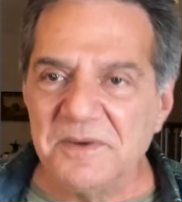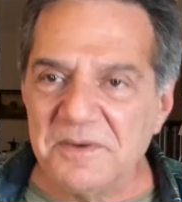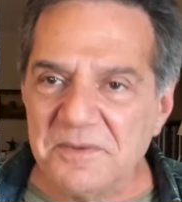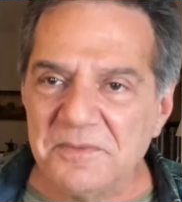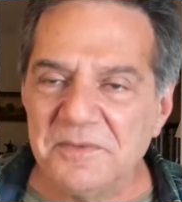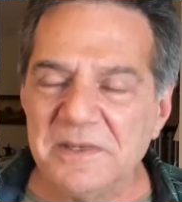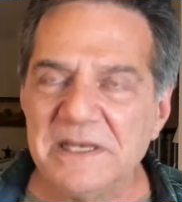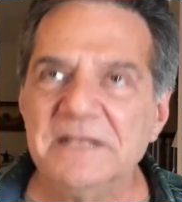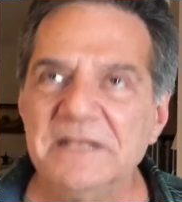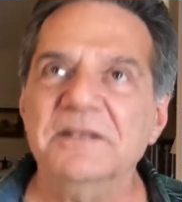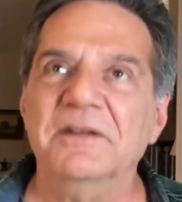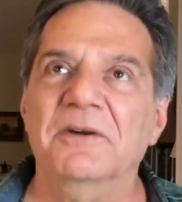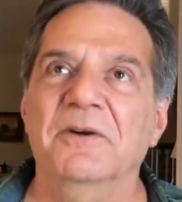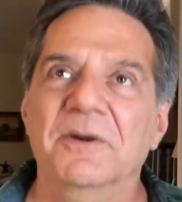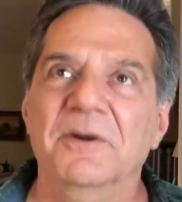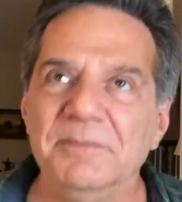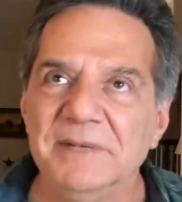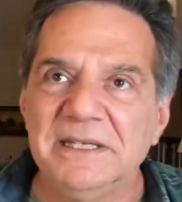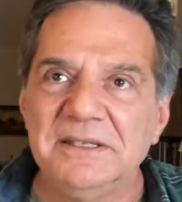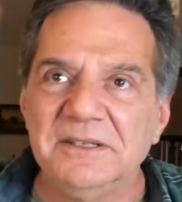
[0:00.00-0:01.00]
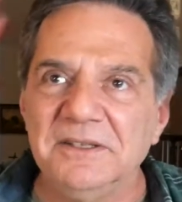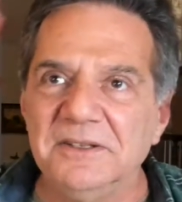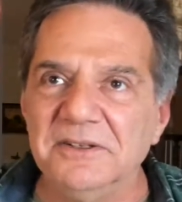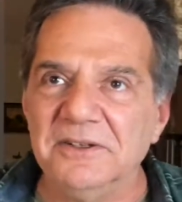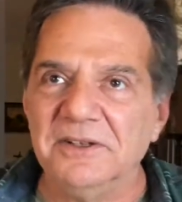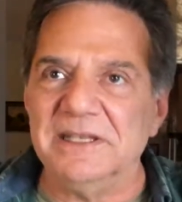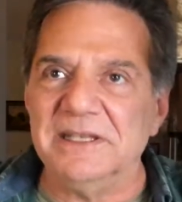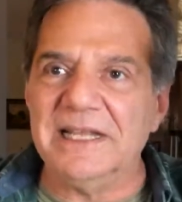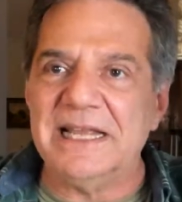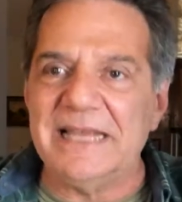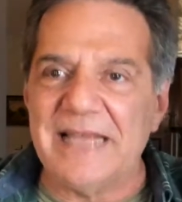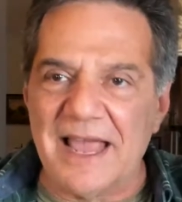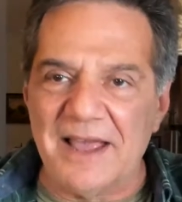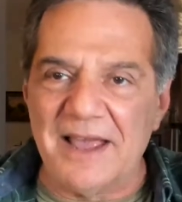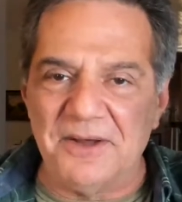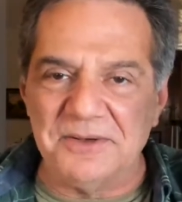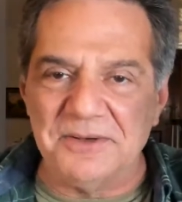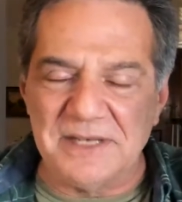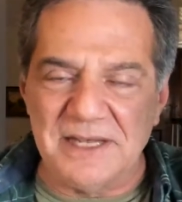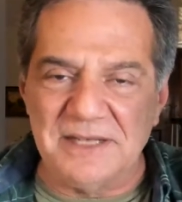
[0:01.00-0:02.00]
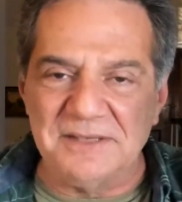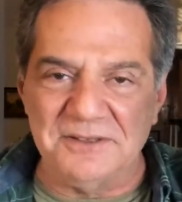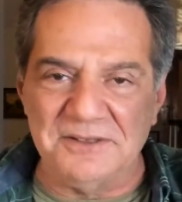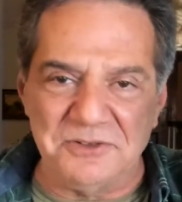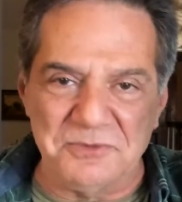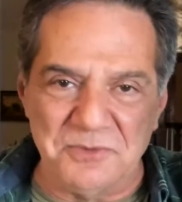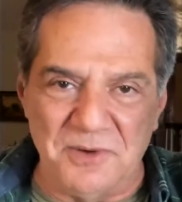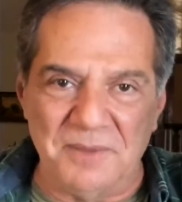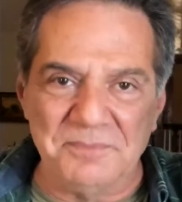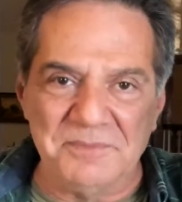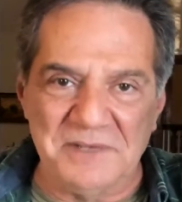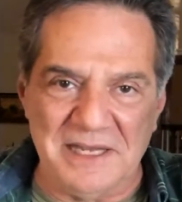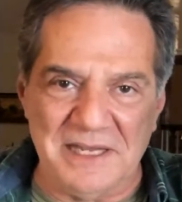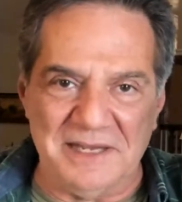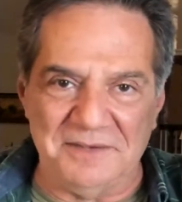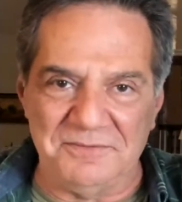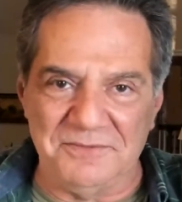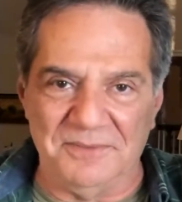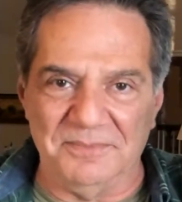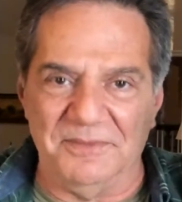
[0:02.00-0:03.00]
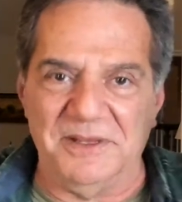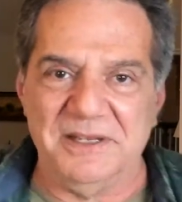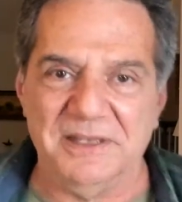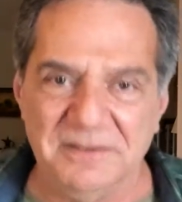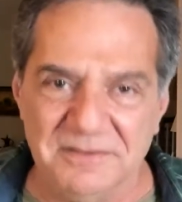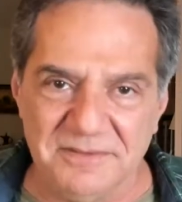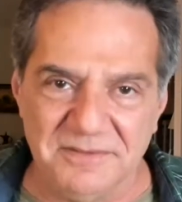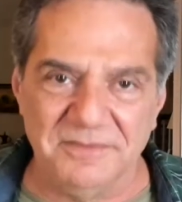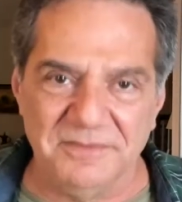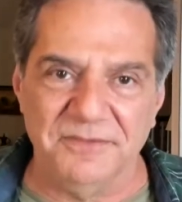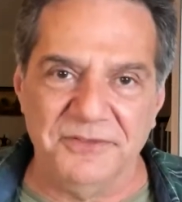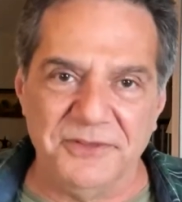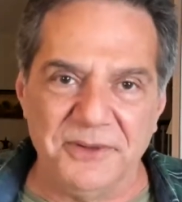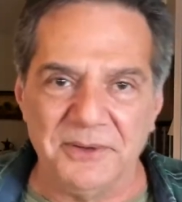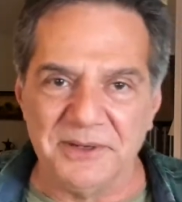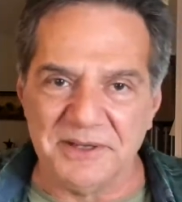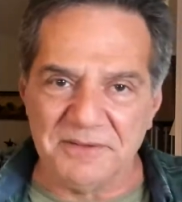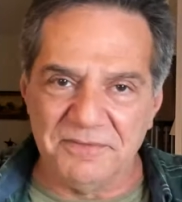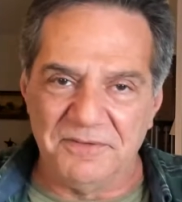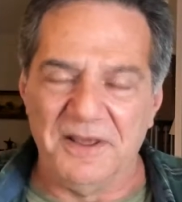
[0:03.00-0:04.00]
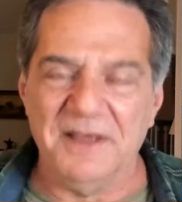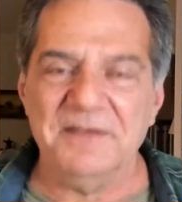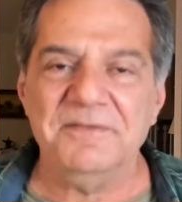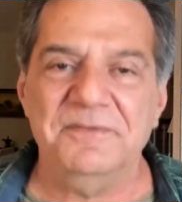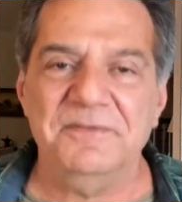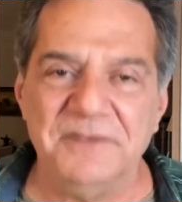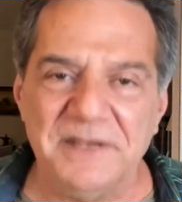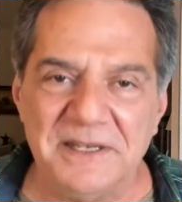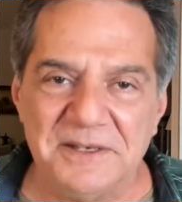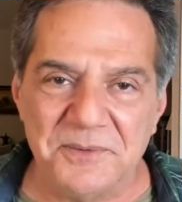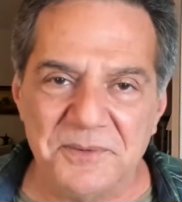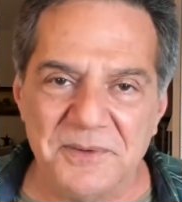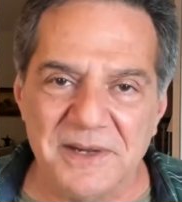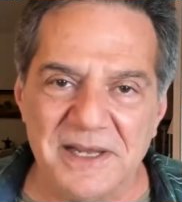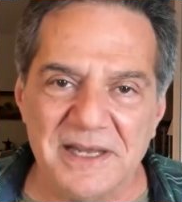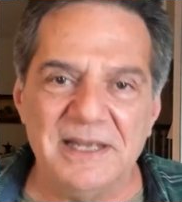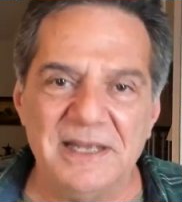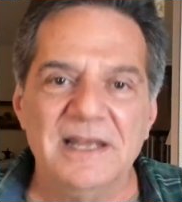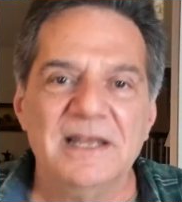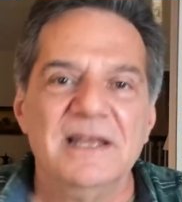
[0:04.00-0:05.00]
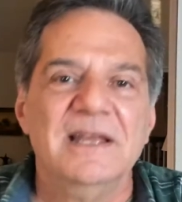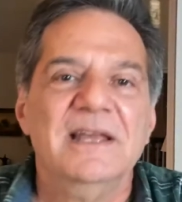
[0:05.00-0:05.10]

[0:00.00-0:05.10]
with Herman looking out at the drum kit from like 35 feet away.